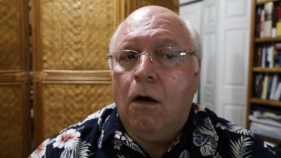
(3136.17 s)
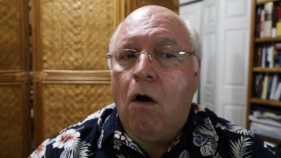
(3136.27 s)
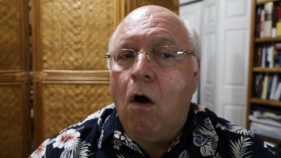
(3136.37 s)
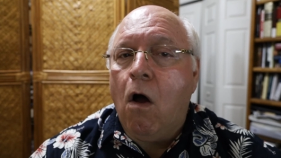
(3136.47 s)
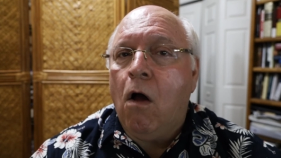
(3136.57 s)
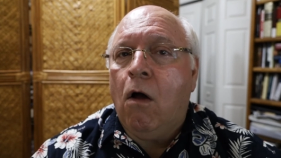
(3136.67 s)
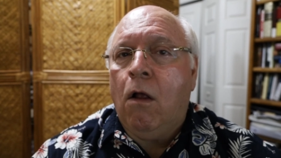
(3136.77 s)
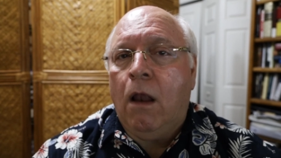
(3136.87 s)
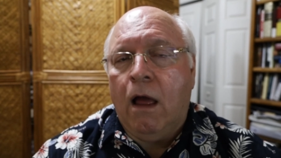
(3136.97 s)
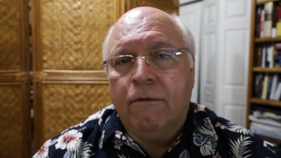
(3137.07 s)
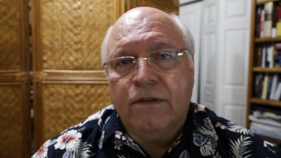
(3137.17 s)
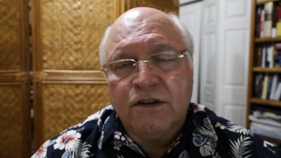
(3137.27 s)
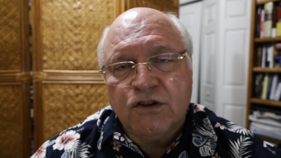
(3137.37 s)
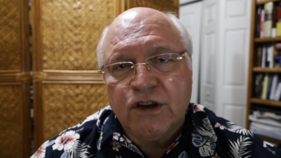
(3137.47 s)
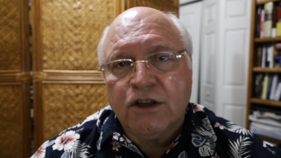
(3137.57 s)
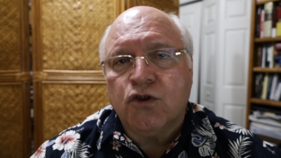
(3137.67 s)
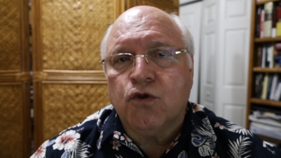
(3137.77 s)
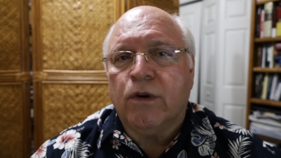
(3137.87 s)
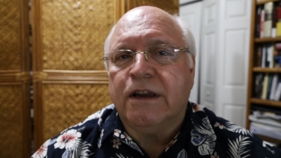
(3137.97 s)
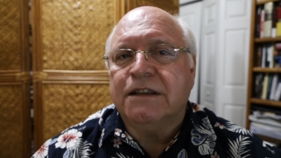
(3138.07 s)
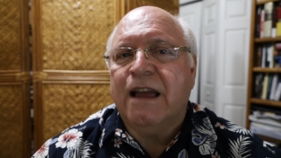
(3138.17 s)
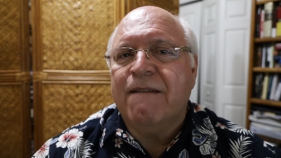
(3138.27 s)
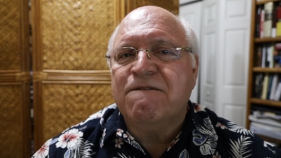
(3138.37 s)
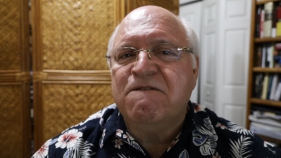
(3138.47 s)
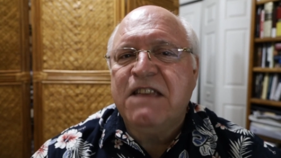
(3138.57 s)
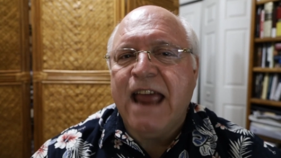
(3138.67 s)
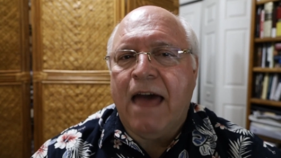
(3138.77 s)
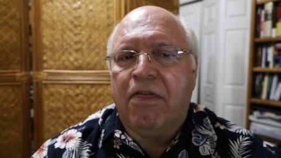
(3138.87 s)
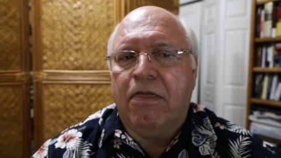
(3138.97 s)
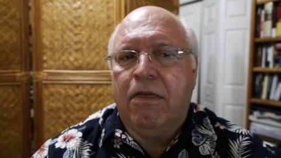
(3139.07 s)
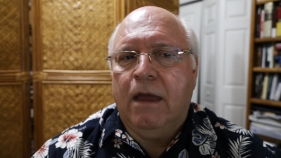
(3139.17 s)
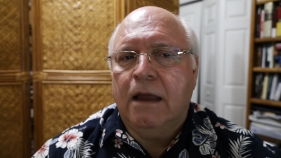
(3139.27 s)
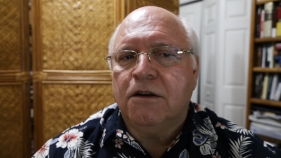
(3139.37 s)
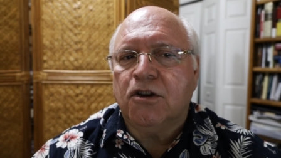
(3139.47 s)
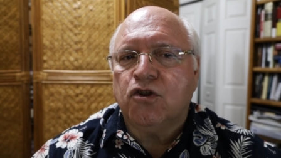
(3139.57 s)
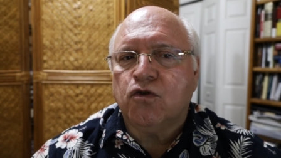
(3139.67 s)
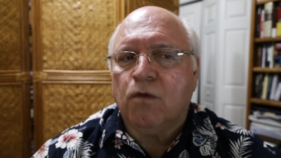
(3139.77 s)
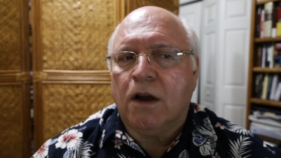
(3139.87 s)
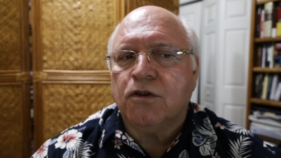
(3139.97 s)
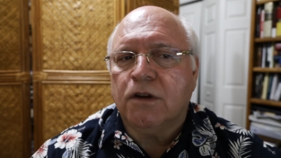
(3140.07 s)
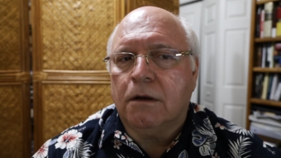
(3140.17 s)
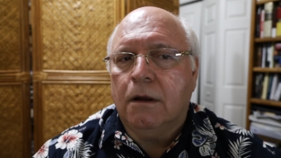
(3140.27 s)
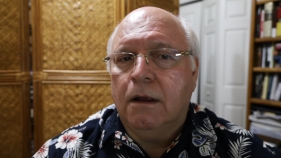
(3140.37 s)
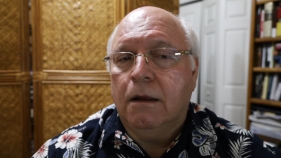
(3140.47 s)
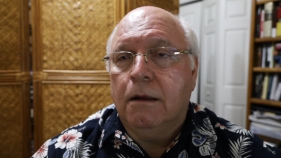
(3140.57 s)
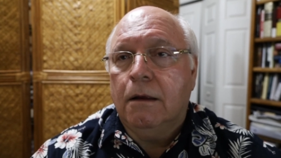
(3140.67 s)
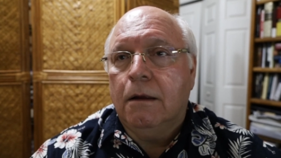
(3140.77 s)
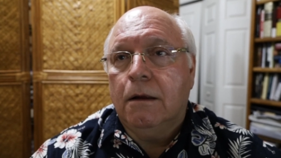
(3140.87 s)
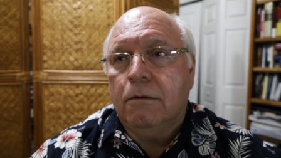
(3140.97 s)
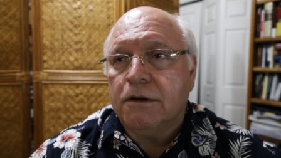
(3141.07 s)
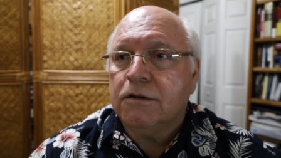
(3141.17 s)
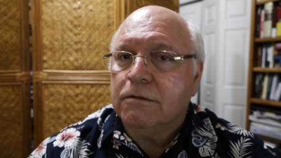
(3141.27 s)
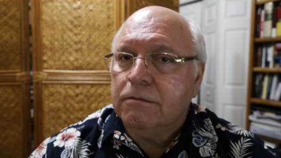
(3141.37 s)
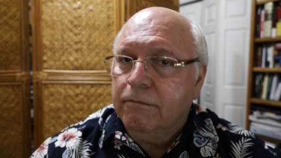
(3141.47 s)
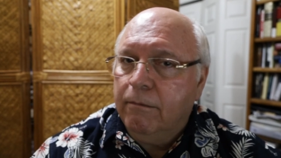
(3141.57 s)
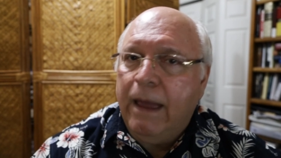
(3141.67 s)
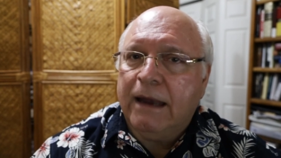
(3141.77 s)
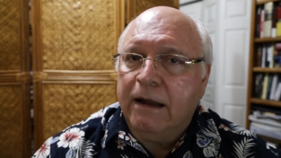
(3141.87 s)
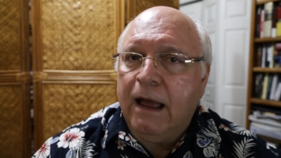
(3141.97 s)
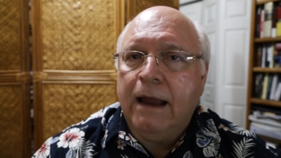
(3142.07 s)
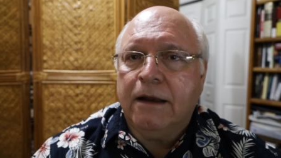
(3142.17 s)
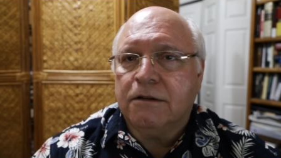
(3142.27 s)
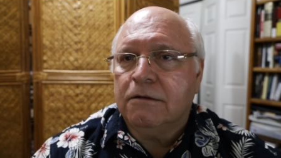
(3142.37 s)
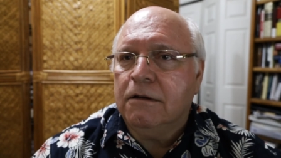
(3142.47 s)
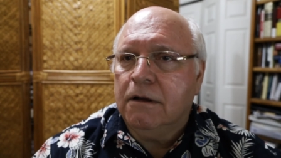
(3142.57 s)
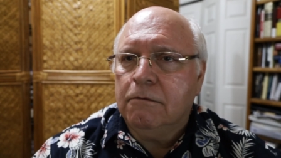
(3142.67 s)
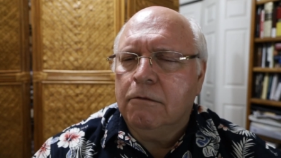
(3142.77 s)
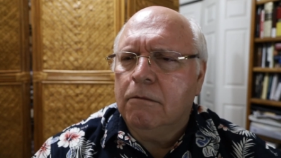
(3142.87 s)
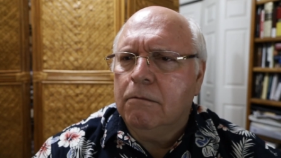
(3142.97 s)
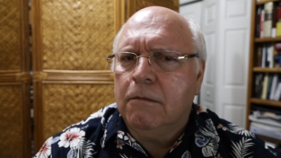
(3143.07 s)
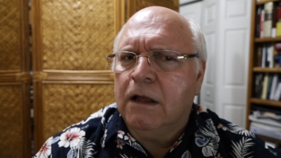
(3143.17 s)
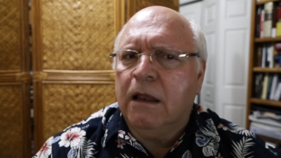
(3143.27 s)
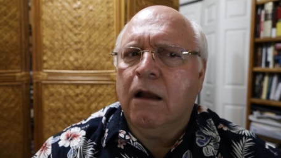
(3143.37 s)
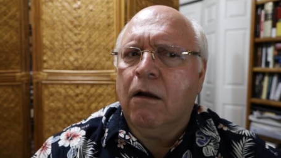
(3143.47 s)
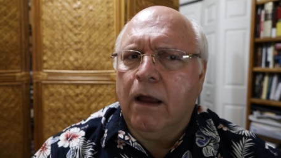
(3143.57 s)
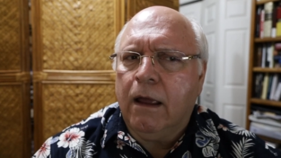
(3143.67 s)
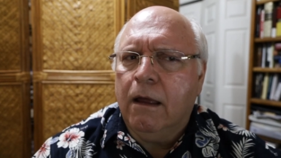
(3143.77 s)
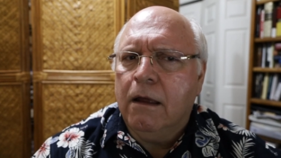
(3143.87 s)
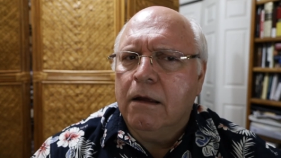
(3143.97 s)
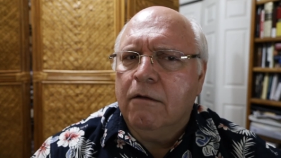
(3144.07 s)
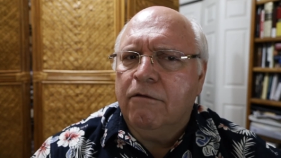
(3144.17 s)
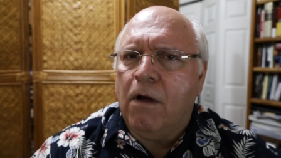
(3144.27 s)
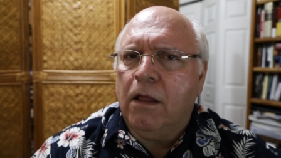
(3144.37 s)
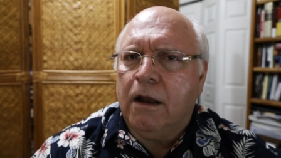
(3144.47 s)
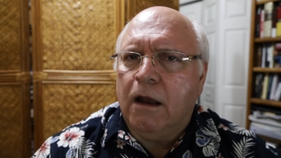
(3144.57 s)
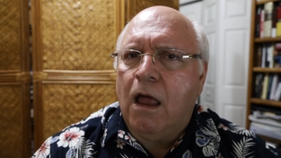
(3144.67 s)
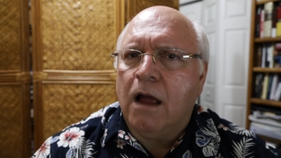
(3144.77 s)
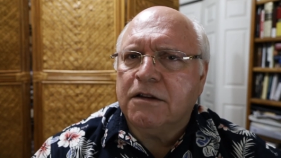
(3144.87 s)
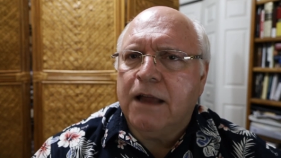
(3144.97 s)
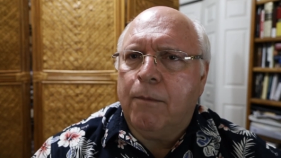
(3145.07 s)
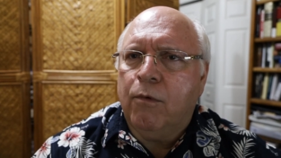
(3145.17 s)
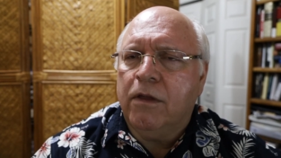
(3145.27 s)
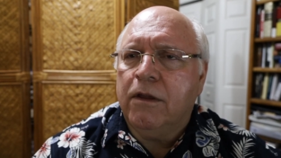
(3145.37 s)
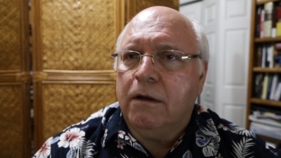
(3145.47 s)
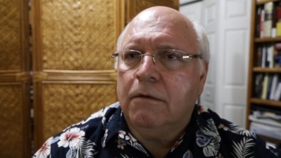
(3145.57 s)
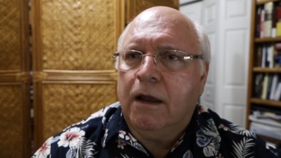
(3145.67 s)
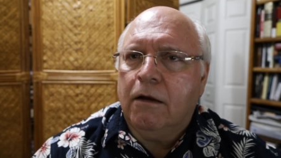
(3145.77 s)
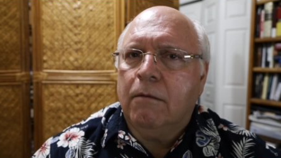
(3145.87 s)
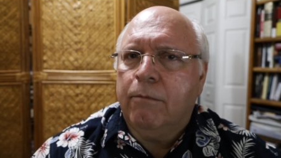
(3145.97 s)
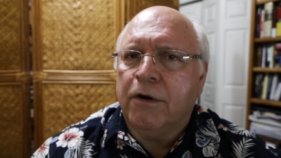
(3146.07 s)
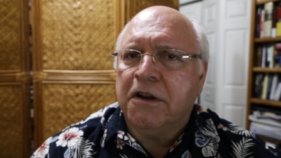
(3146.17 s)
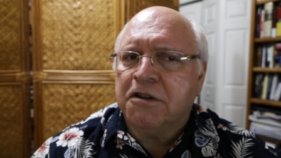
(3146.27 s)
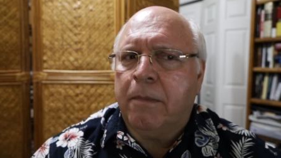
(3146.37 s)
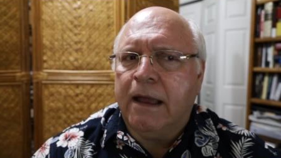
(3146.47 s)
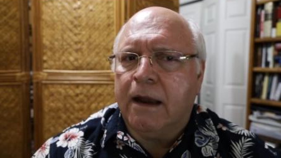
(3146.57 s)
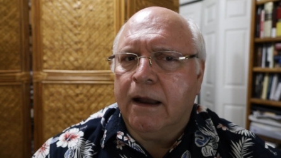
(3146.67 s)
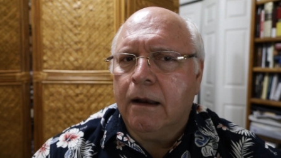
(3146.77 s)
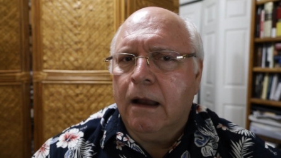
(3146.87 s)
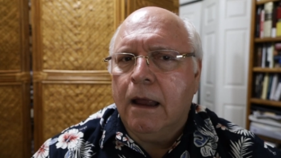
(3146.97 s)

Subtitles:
All of the centuries of death and destruction, which mankind has clearly fallen in lockstep with and participated in.